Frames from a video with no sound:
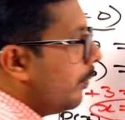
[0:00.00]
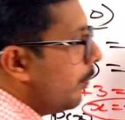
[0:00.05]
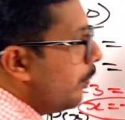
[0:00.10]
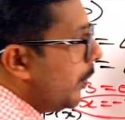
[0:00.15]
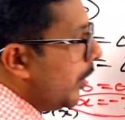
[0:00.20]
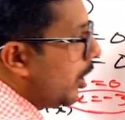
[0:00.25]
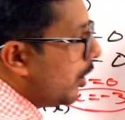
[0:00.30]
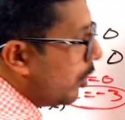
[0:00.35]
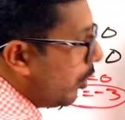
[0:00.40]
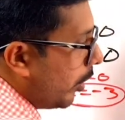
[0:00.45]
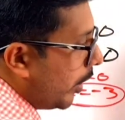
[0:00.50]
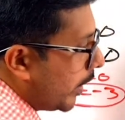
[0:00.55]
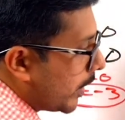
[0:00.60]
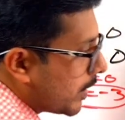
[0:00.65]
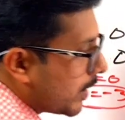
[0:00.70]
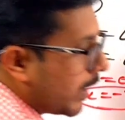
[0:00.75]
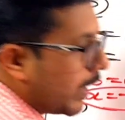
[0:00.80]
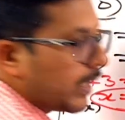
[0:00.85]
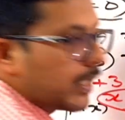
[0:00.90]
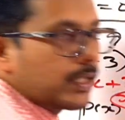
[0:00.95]
below
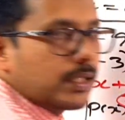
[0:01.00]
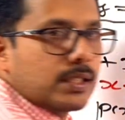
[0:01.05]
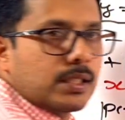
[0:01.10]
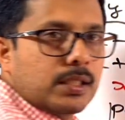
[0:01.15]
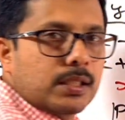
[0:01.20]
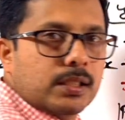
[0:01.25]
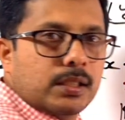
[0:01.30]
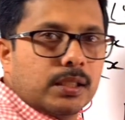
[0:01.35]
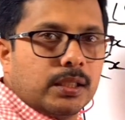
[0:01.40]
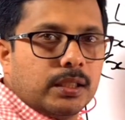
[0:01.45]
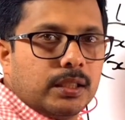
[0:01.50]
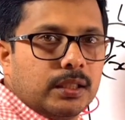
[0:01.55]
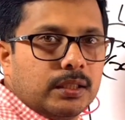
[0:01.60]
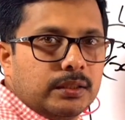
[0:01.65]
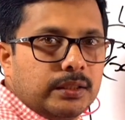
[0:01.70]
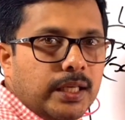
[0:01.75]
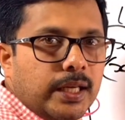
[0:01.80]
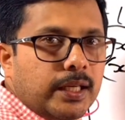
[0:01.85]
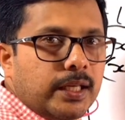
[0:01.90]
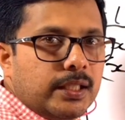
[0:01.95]
x-axis
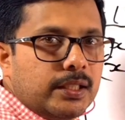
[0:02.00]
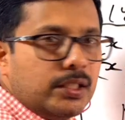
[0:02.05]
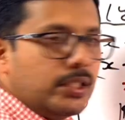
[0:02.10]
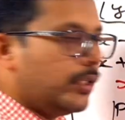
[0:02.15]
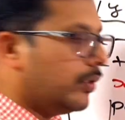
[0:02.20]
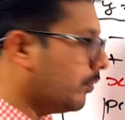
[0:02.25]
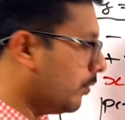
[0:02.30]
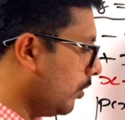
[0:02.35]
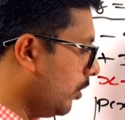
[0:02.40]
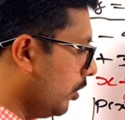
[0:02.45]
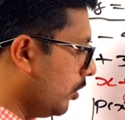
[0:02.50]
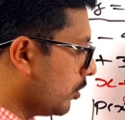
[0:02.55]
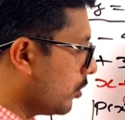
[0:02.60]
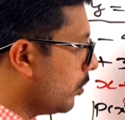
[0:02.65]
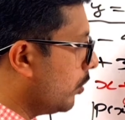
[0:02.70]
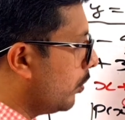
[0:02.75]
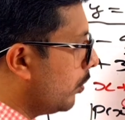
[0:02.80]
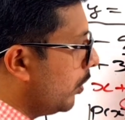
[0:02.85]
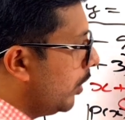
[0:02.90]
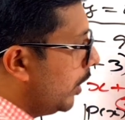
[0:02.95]
negative.
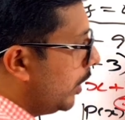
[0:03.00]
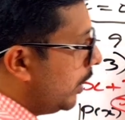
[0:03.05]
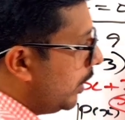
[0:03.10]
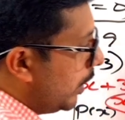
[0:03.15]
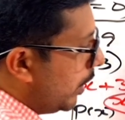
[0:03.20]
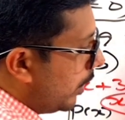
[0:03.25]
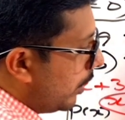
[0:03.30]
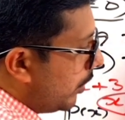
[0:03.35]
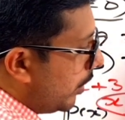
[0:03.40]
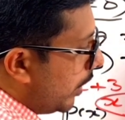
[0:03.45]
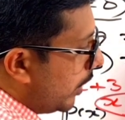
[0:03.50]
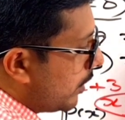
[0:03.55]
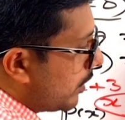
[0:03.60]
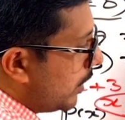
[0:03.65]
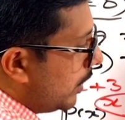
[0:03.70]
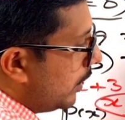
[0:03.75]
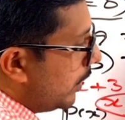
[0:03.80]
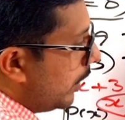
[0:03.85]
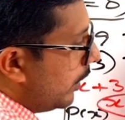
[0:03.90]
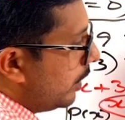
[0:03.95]
So here you can
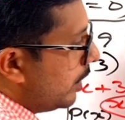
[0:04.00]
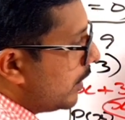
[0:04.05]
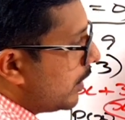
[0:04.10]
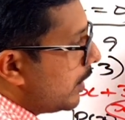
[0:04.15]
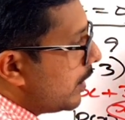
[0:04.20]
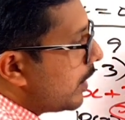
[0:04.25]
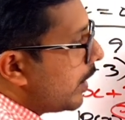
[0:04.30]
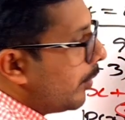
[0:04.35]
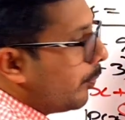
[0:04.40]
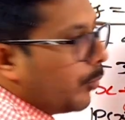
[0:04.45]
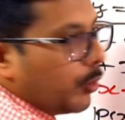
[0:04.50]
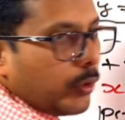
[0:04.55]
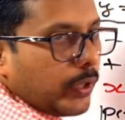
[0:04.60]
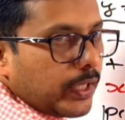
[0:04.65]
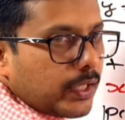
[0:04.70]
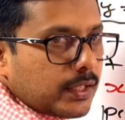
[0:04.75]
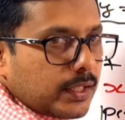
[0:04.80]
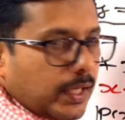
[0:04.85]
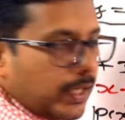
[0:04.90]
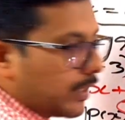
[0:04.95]
see that this is above
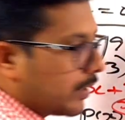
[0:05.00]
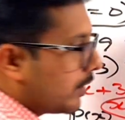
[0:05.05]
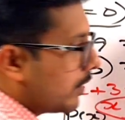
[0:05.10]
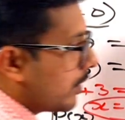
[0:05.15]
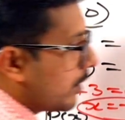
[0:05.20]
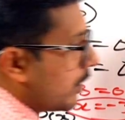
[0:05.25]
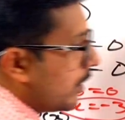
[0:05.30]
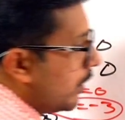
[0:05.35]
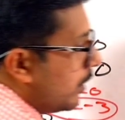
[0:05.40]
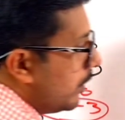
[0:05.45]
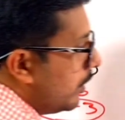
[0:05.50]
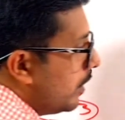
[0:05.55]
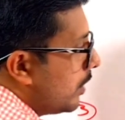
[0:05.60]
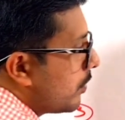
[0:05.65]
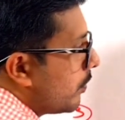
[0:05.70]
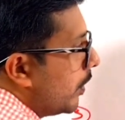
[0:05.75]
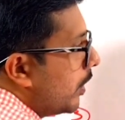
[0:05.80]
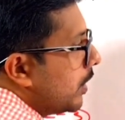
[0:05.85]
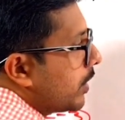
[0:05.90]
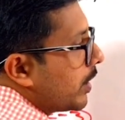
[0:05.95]
x-axis, this
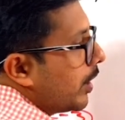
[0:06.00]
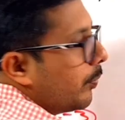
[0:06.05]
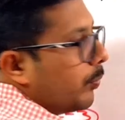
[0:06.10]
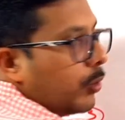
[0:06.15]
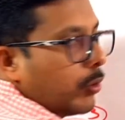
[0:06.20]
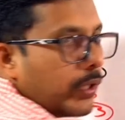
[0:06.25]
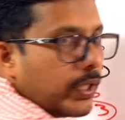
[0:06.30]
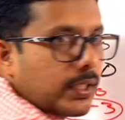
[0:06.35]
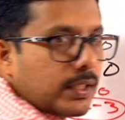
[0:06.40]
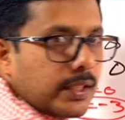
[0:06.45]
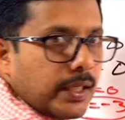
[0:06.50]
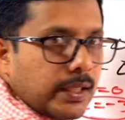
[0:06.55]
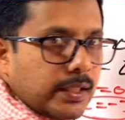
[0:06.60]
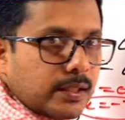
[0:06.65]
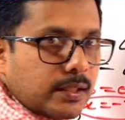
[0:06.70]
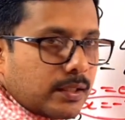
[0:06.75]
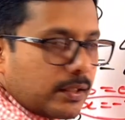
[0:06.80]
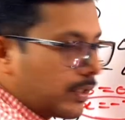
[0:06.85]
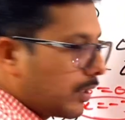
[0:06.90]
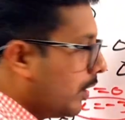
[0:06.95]
one is above
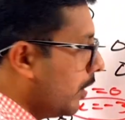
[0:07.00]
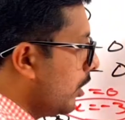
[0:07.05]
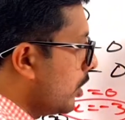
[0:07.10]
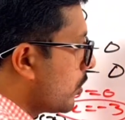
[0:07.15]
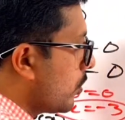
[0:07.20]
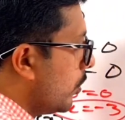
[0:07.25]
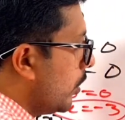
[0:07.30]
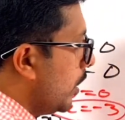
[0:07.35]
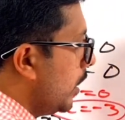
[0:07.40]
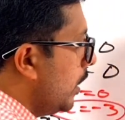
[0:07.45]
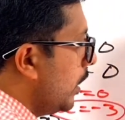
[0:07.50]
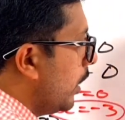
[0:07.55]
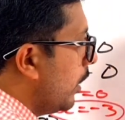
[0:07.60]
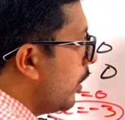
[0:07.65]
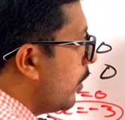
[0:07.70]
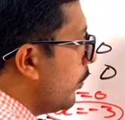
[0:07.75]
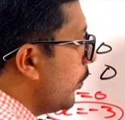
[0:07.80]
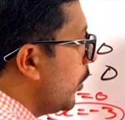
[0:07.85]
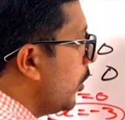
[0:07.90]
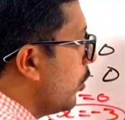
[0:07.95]
x-axis. So
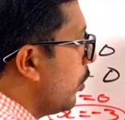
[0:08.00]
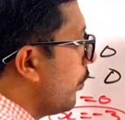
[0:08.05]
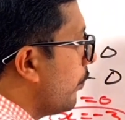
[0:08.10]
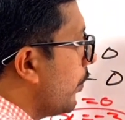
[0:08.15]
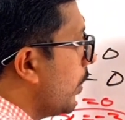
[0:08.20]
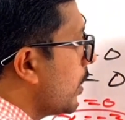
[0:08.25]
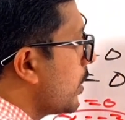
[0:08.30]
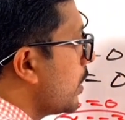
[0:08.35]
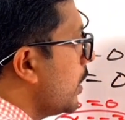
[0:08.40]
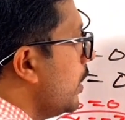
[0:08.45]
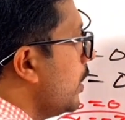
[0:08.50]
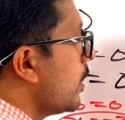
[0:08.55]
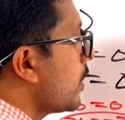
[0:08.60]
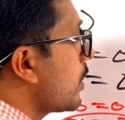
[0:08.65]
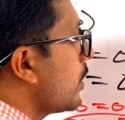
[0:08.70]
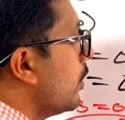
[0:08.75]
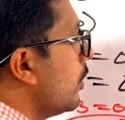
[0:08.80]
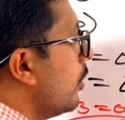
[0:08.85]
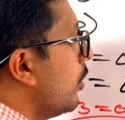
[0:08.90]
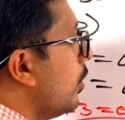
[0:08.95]
here p of x
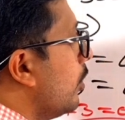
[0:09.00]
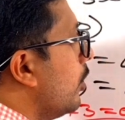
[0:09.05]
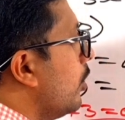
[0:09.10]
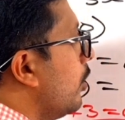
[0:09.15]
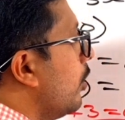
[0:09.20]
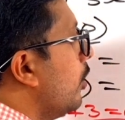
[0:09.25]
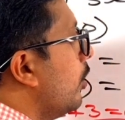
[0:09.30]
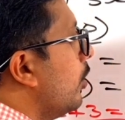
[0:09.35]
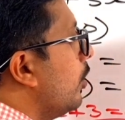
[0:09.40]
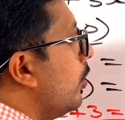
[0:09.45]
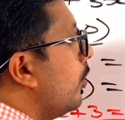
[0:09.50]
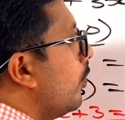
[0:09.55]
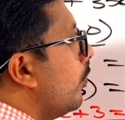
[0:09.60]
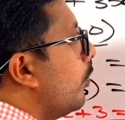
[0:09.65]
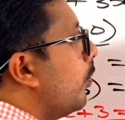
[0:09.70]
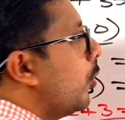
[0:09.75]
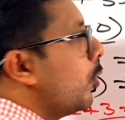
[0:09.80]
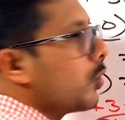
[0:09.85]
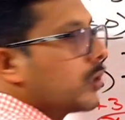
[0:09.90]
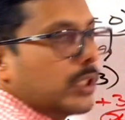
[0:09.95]
is
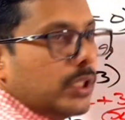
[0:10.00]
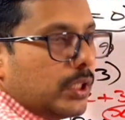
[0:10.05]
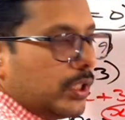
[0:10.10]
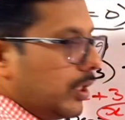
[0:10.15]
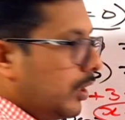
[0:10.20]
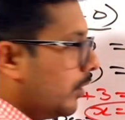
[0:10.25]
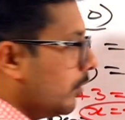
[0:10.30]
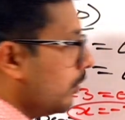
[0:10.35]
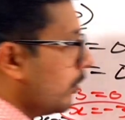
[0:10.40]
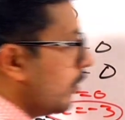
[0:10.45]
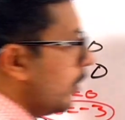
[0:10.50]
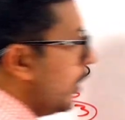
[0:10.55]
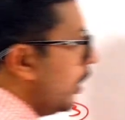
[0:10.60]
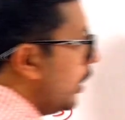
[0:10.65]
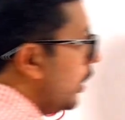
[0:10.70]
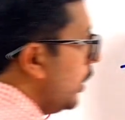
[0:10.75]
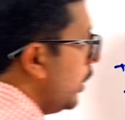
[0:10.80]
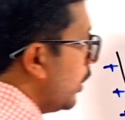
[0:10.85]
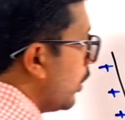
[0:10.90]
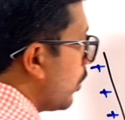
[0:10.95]
positive,
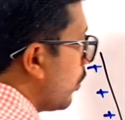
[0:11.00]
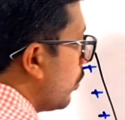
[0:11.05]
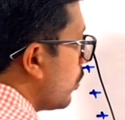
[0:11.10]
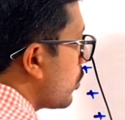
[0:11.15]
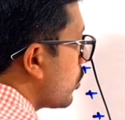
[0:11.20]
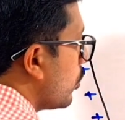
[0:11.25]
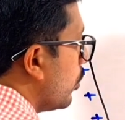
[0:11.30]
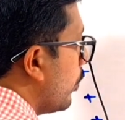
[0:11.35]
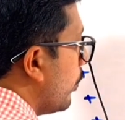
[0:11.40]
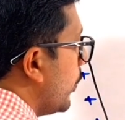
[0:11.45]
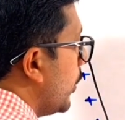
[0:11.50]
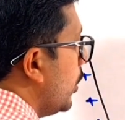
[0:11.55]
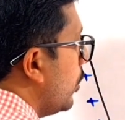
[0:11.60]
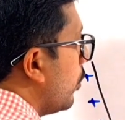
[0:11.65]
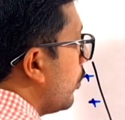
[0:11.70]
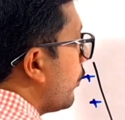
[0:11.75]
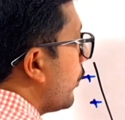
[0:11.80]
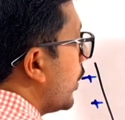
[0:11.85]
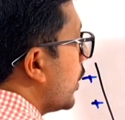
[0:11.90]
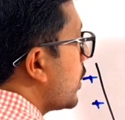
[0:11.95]
here also p
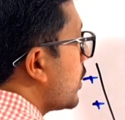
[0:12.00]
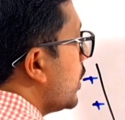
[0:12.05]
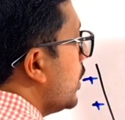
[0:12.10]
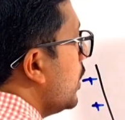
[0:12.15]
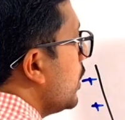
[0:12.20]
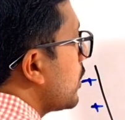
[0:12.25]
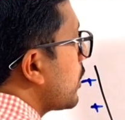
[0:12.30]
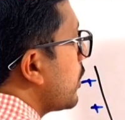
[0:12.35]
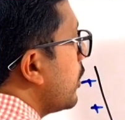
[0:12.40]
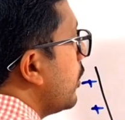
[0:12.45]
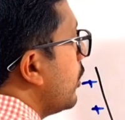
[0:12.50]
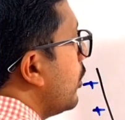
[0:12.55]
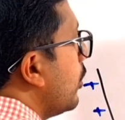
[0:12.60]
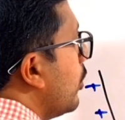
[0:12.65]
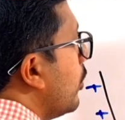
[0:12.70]
of x is